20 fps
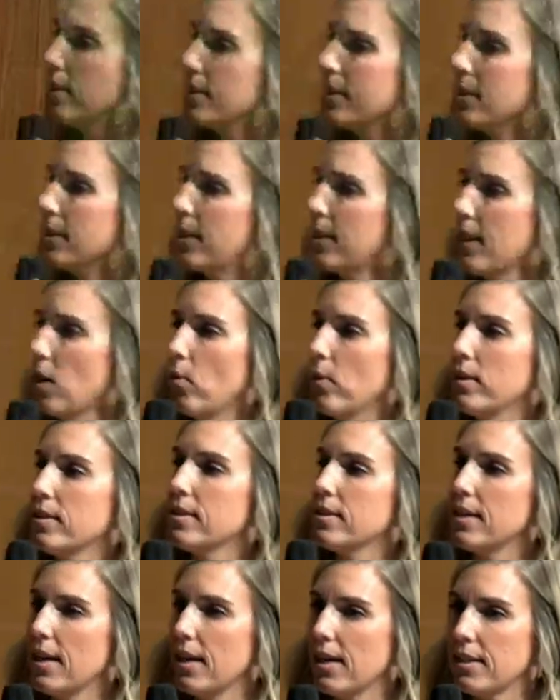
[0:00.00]
that they
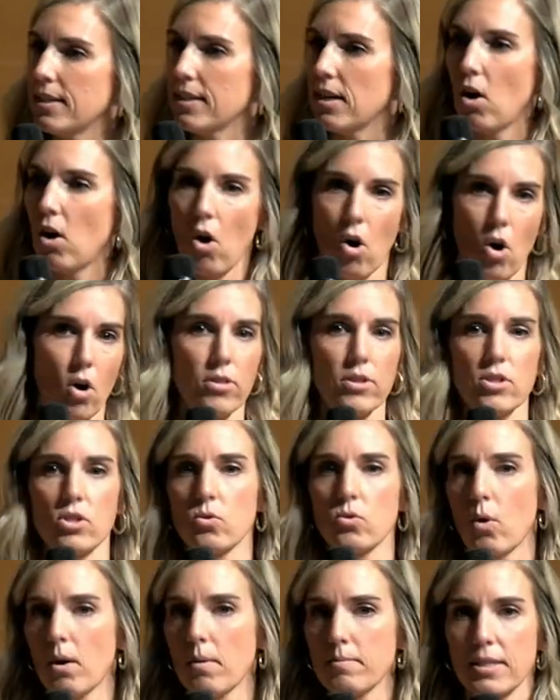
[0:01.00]
withstand all the
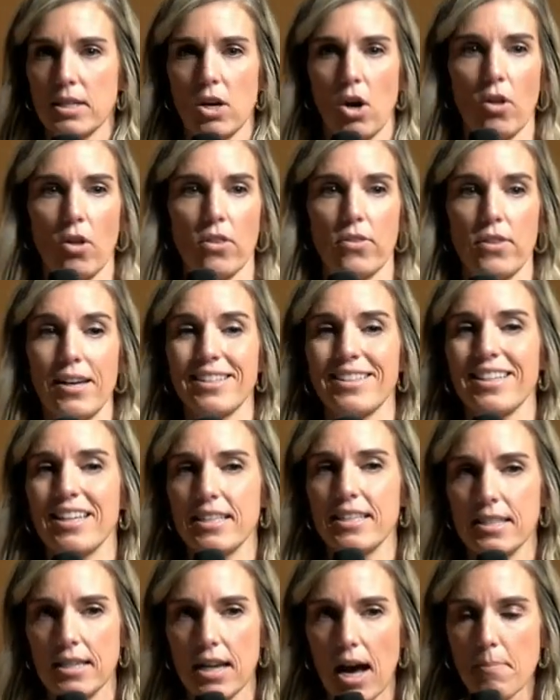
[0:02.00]
storms and all the things is
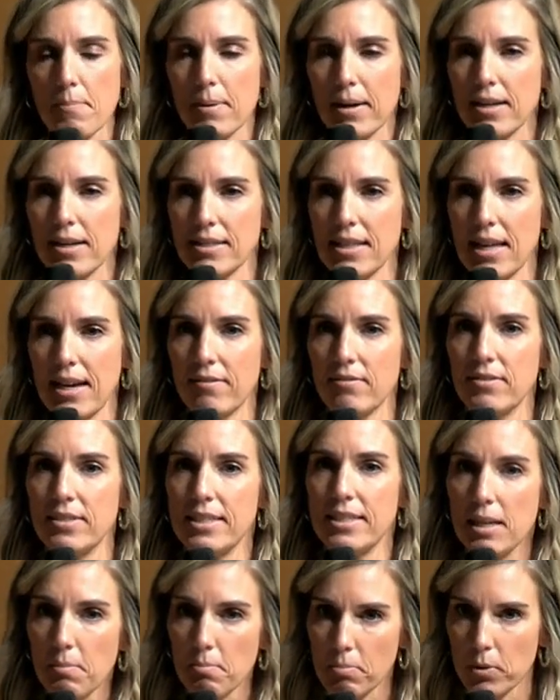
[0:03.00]
not because they have
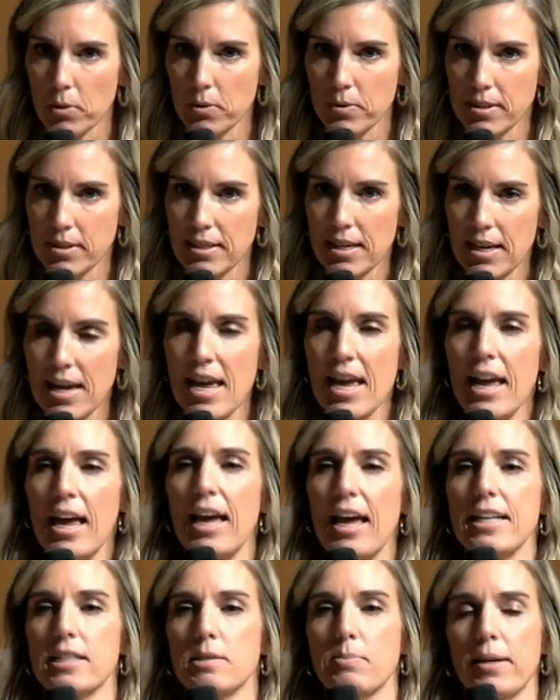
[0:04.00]
deep roots,
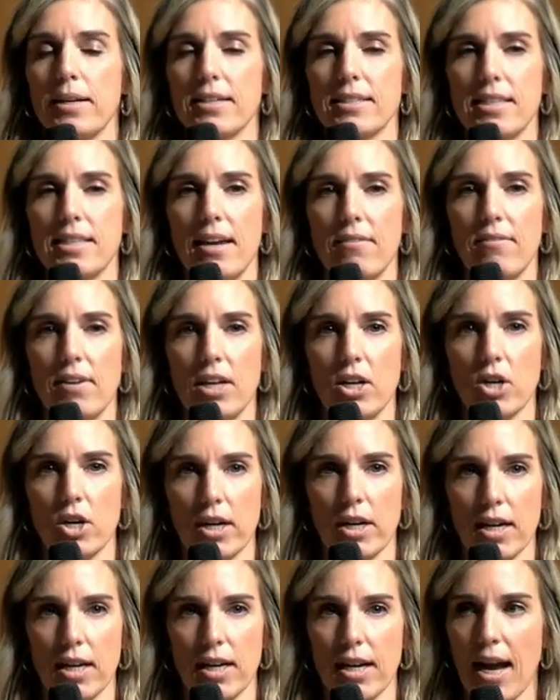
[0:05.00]
it's because they have
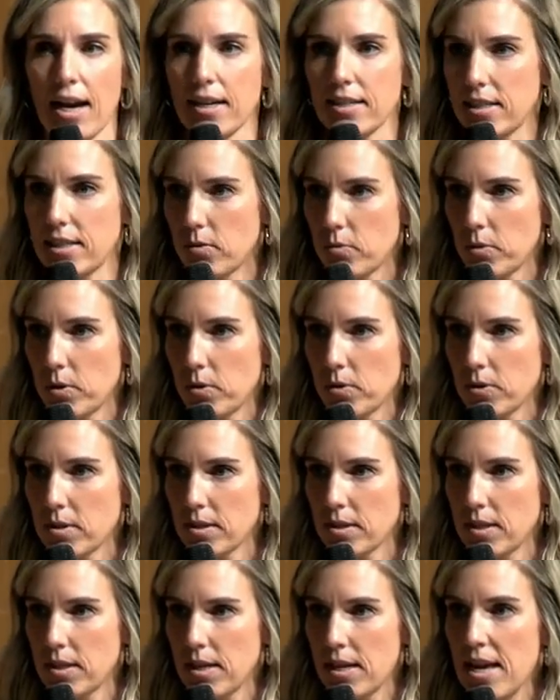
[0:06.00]
interconnected
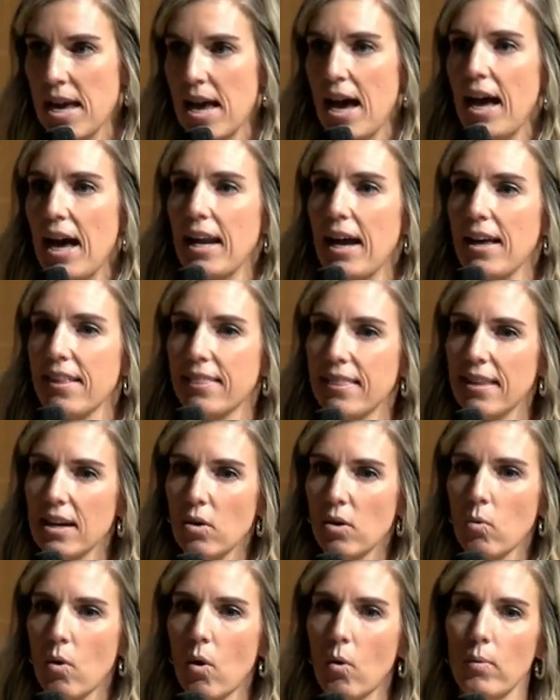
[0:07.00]
roots. And I think
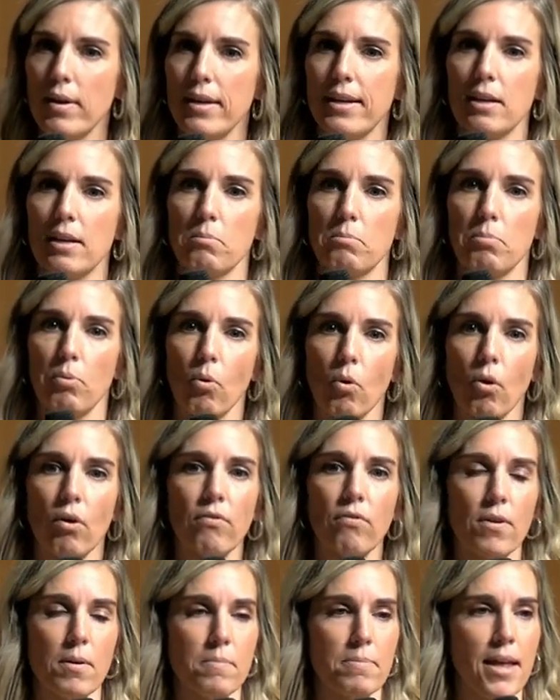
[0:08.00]
what we can pull
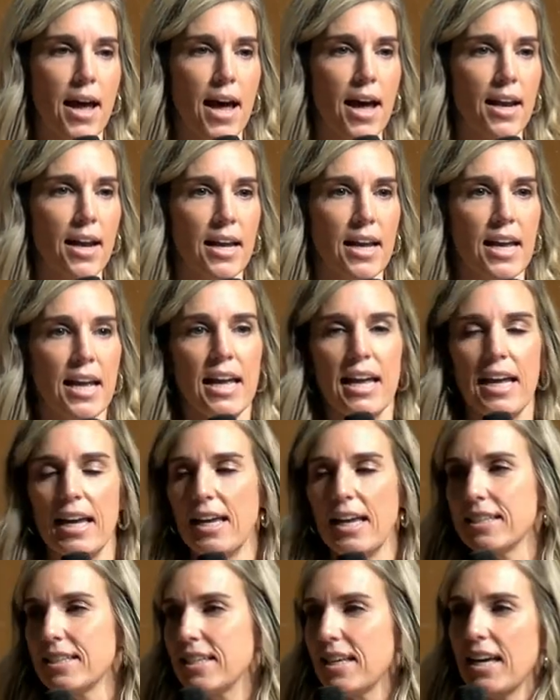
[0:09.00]
from that
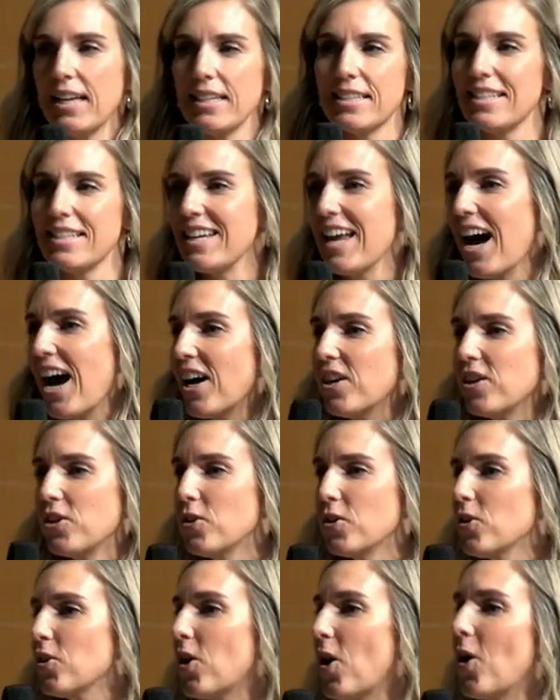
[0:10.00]
is it's not
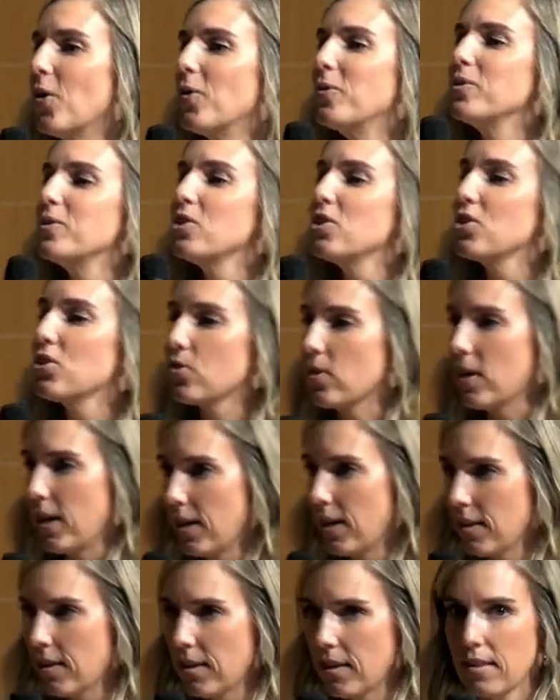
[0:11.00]
your own strength
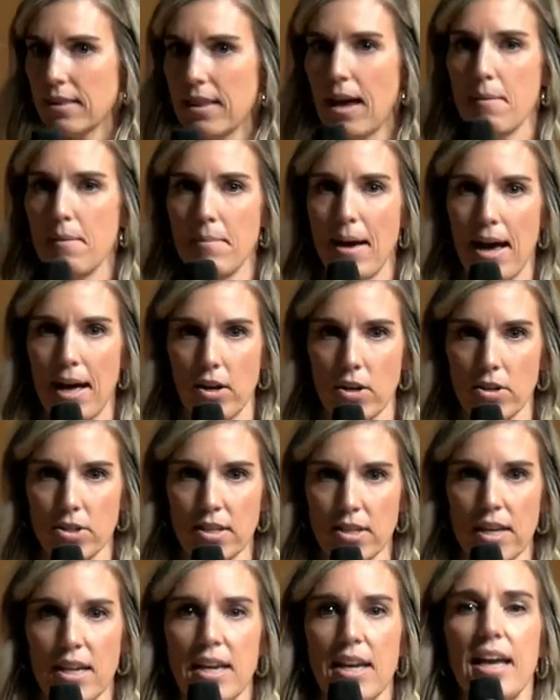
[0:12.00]
that matters.
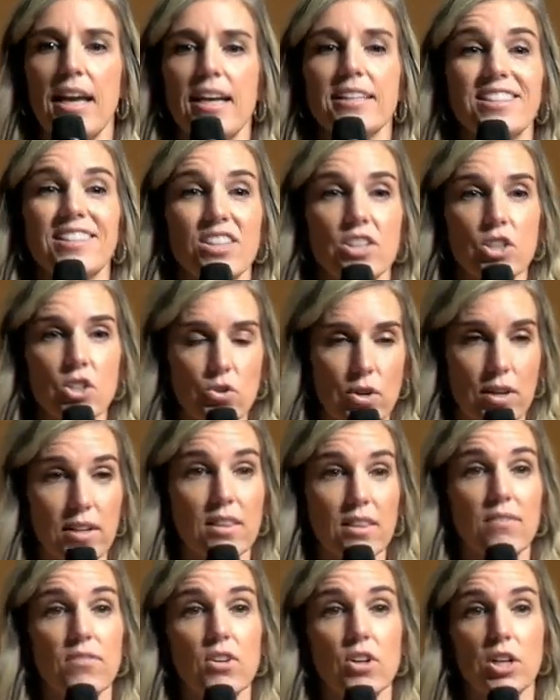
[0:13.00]
It's the strength
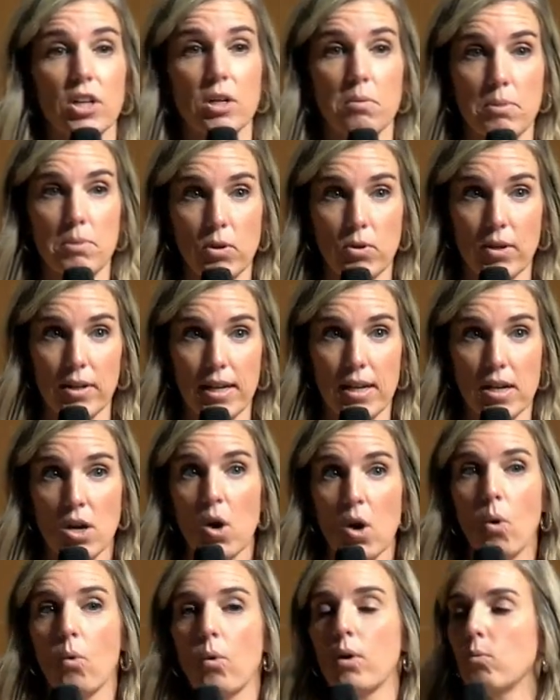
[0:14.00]
of your community.
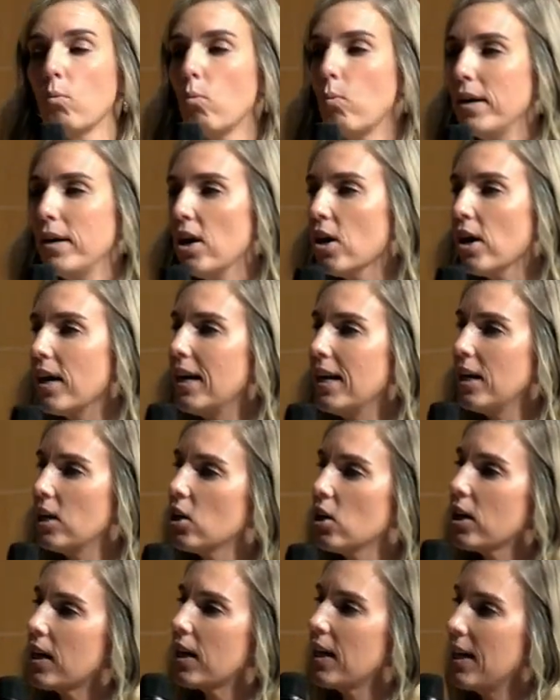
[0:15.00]
When we are
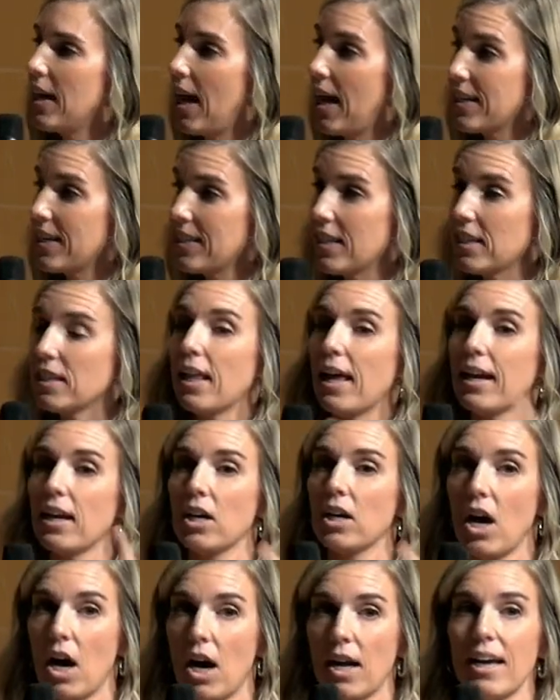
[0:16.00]
interconnected like
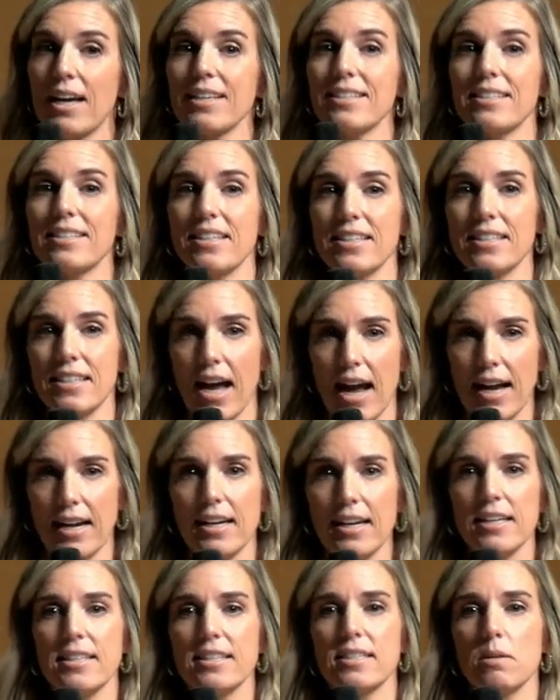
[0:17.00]
God has designed
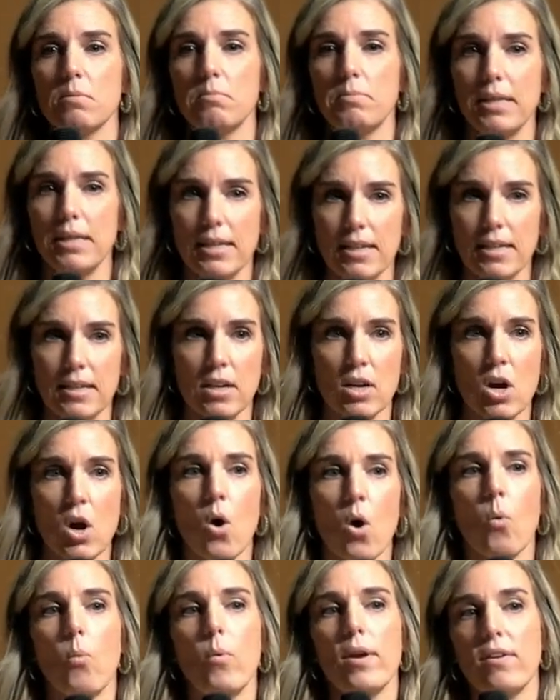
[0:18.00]
us to be,
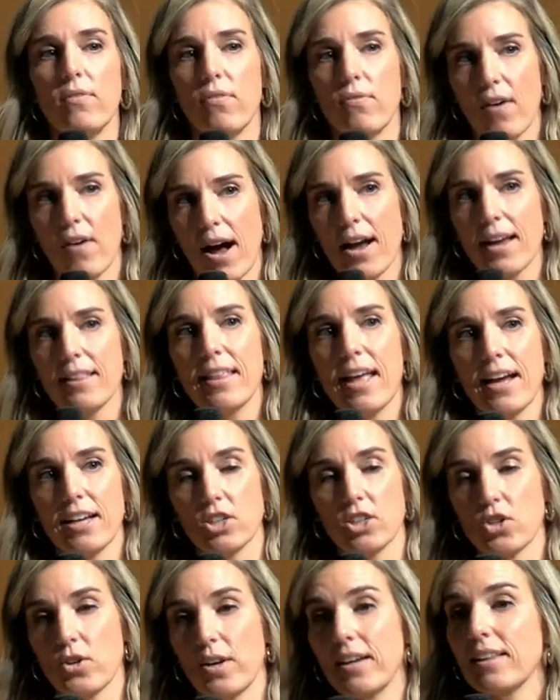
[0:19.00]
we find that
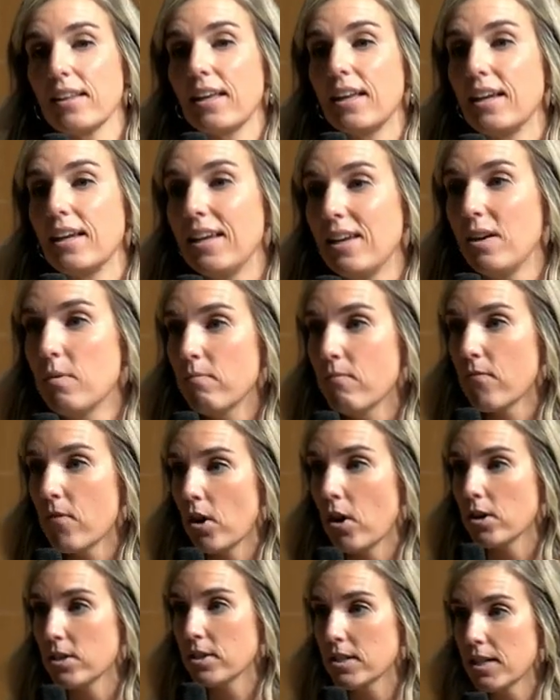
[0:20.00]
strength in Him
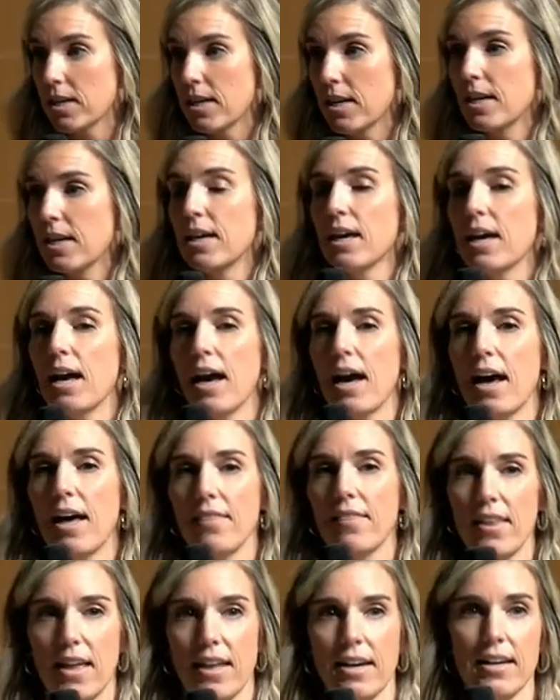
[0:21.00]
first and
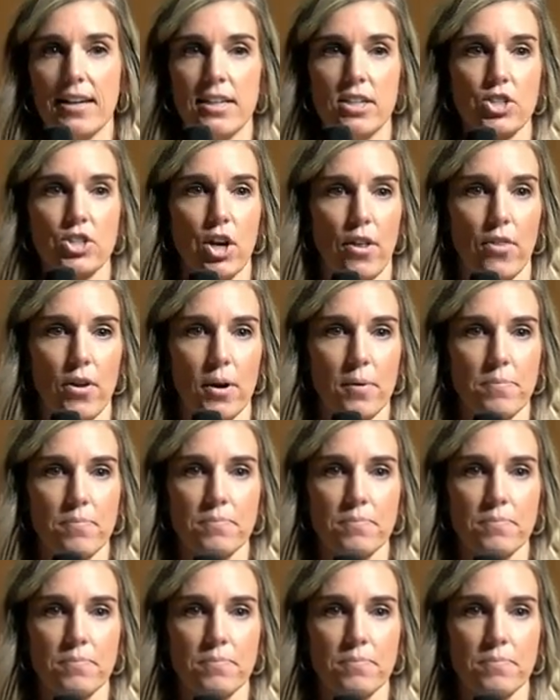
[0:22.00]
then in each other.